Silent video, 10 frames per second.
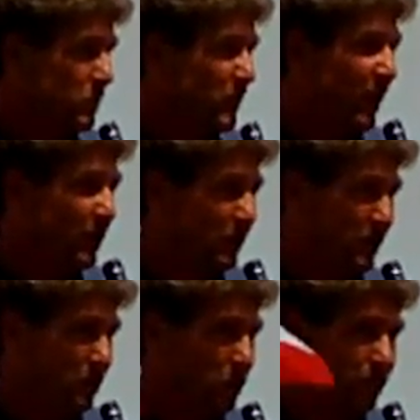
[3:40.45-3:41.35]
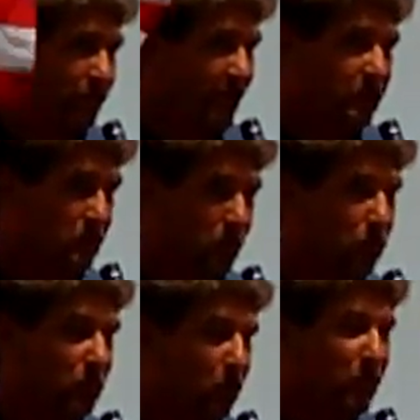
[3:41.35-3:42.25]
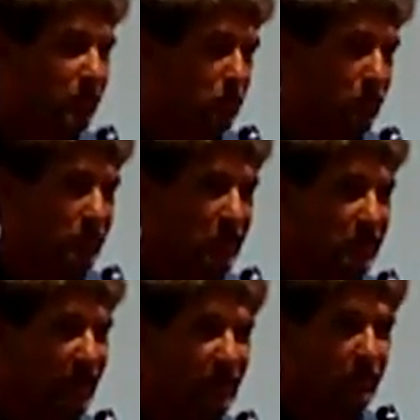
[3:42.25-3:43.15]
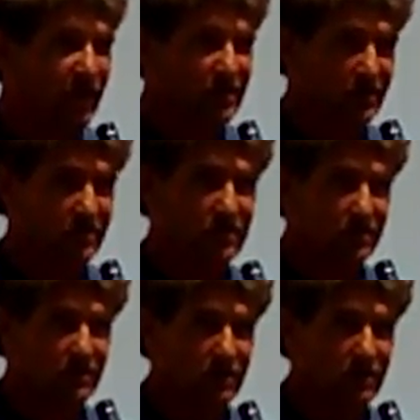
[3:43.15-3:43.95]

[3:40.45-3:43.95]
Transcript: the peril that we're going towards on a daily basis.